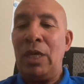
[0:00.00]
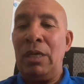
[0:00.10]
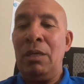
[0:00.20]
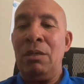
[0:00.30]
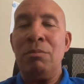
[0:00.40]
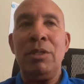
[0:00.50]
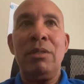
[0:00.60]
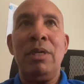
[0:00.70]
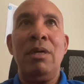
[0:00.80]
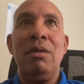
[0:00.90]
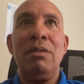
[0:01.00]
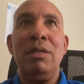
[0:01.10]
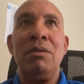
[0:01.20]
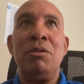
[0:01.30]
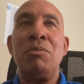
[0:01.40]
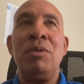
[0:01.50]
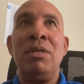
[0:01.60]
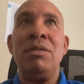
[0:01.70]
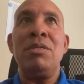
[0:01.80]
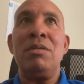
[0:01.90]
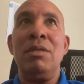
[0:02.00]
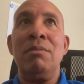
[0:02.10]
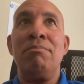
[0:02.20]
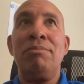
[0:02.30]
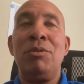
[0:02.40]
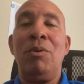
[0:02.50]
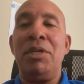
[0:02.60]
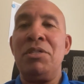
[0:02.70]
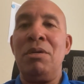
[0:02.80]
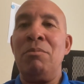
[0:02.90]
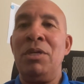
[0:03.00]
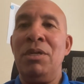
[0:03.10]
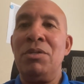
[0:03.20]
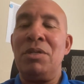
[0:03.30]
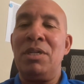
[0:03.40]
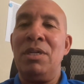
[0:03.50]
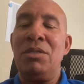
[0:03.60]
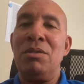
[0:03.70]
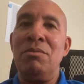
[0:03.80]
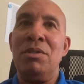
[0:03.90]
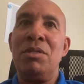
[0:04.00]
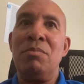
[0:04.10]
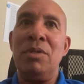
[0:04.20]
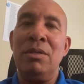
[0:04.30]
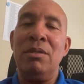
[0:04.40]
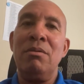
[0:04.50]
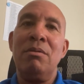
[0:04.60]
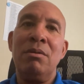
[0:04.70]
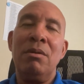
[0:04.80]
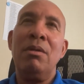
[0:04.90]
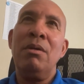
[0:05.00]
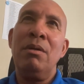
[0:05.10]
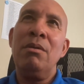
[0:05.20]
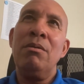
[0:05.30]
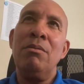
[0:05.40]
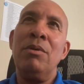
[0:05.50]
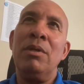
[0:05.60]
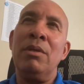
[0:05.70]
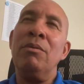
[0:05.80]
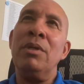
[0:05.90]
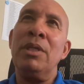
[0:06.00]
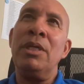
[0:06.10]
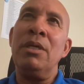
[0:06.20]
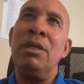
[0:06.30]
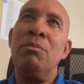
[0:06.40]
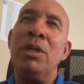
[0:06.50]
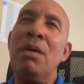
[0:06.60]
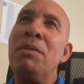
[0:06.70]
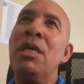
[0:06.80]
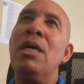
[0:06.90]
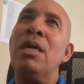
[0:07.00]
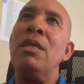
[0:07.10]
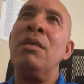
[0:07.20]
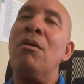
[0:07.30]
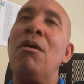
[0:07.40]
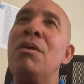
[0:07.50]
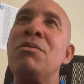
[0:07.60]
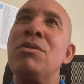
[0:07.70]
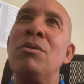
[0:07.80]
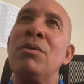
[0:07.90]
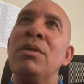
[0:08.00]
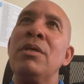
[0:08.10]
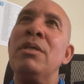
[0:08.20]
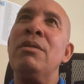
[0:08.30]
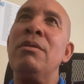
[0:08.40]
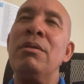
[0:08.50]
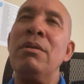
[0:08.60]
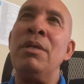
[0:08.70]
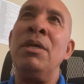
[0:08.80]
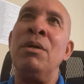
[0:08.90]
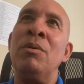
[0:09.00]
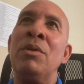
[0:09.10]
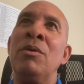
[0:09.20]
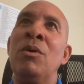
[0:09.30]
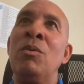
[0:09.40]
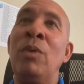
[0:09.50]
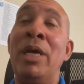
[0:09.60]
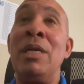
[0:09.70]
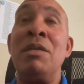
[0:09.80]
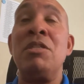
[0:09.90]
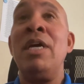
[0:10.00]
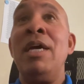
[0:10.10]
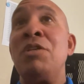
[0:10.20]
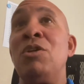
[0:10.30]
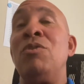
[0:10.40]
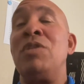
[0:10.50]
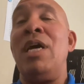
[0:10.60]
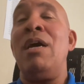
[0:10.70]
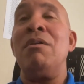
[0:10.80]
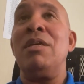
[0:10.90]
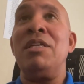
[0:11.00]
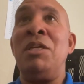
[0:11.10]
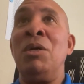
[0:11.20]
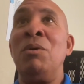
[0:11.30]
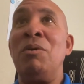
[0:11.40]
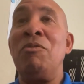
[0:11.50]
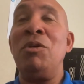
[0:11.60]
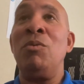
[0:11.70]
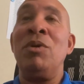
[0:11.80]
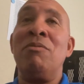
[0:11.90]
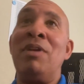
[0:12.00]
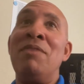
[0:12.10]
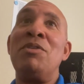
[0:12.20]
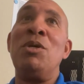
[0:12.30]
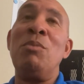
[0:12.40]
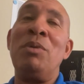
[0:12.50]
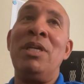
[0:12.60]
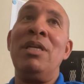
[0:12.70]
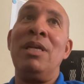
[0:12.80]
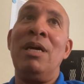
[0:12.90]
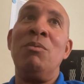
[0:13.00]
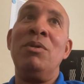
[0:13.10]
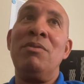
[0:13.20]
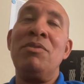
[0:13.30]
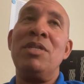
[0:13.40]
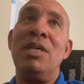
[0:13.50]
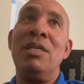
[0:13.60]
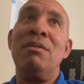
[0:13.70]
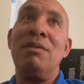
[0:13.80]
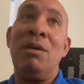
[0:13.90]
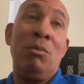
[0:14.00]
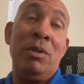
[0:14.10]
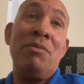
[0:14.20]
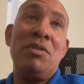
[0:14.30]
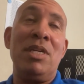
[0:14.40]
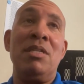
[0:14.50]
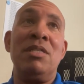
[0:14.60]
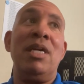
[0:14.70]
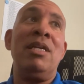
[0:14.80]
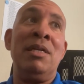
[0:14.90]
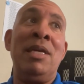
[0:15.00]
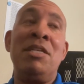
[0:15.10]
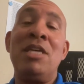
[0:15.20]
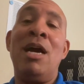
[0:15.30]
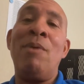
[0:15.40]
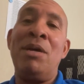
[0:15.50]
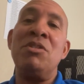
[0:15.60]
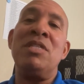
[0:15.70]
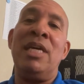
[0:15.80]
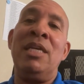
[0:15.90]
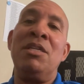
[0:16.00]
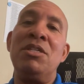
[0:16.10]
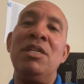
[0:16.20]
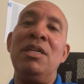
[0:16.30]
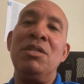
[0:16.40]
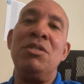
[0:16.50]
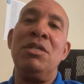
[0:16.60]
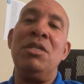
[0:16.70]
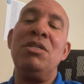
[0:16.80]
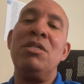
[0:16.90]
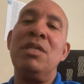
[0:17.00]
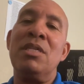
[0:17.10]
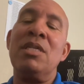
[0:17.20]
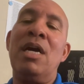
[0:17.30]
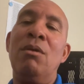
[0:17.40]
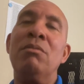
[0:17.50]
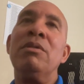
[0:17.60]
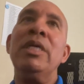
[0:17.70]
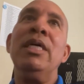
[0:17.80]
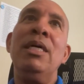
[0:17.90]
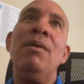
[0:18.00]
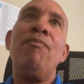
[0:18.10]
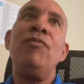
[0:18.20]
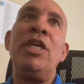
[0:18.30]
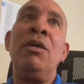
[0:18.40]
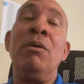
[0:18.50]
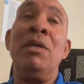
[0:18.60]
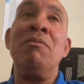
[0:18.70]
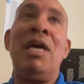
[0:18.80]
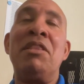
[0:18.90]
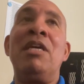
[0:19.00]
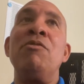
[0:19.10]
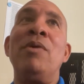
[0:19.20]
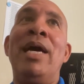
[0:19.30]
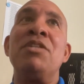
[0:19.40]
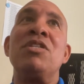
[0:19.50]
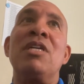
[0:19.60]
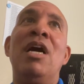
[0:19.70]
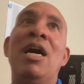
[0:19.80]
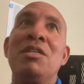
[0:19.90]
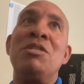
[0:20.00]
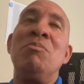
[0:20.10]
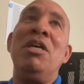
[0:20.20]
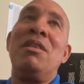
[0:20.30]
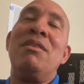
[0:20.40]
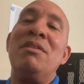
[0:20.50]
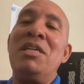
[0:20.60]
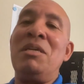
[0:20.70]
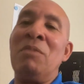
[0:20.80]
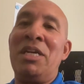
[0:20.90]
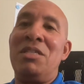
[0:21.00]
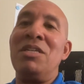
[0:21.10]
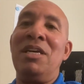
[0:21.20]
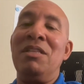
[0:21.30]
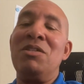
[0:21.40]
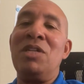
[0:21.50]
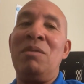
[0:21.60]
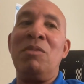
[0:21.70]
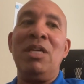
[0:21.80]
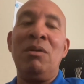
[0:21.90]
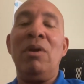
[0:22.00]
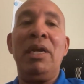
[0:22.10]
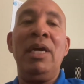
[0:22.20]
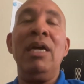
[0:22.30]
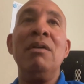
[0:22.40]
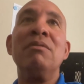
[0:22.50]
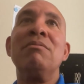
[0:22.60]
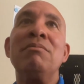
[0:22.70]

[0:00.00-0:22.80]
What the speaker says: but they all, there's been just 20 something years of kids who've just been really, really good. But they're all so good, in their own way. And that turns out, if you would have left it open ended, I would have said Jada, and that's how outstanding she is. She sticks out, and if you ask Scott Smith, he might say the same thing right now,